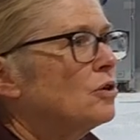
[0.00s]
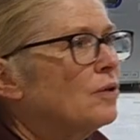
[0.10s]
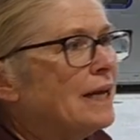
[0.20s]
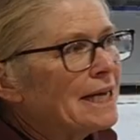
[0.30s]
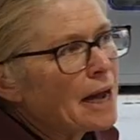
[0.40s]

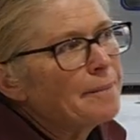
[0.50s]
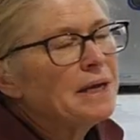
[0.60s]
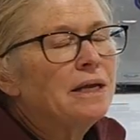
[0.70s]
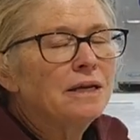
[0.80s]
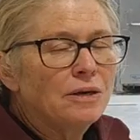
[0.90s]
So they
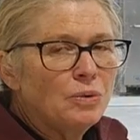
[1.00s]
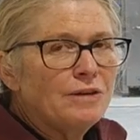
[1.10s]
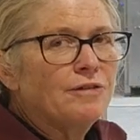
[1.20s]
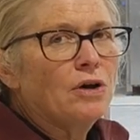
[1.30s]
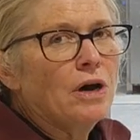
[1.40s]
come in and
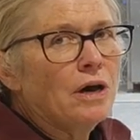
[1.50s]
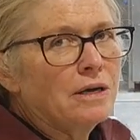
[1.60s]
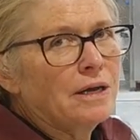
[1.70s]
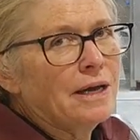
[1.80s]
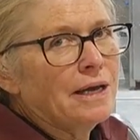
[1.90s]
we've
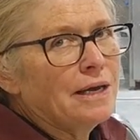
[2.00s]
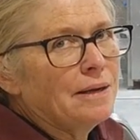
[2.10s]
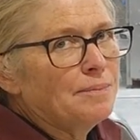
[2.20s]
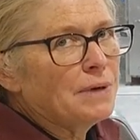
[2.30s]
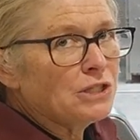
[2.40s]
got
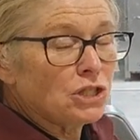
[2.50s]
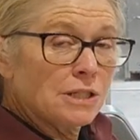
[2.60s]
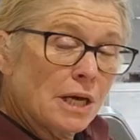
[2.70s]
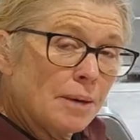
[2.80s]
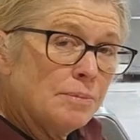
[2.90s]
a bunch
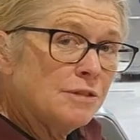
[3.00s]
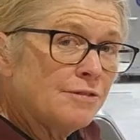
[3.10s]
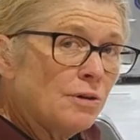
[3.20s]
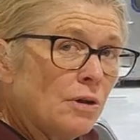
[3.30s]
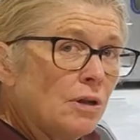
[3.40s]
of
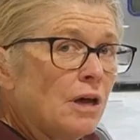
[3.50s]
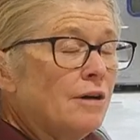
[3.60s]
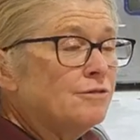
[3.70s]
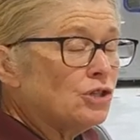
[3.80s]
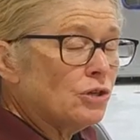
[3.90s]
tubs full
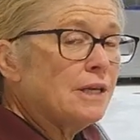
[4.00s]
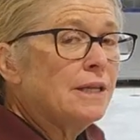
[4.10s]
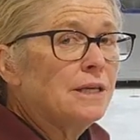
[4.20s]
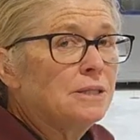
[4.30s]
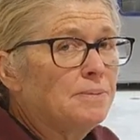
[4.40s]
of
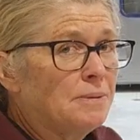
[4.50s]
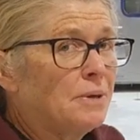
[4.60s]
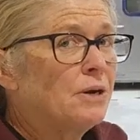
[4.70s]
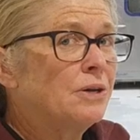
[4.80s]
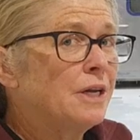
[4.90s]
jerky that has been
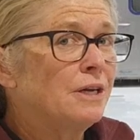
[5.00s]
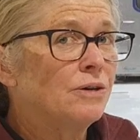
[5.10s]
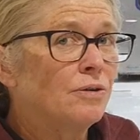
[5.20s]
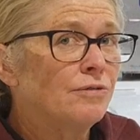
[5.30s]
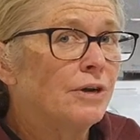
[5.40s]

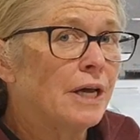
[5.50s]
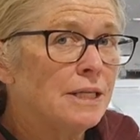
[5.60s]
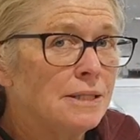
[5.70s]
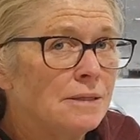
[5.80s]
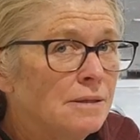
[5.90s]
marinating overnight.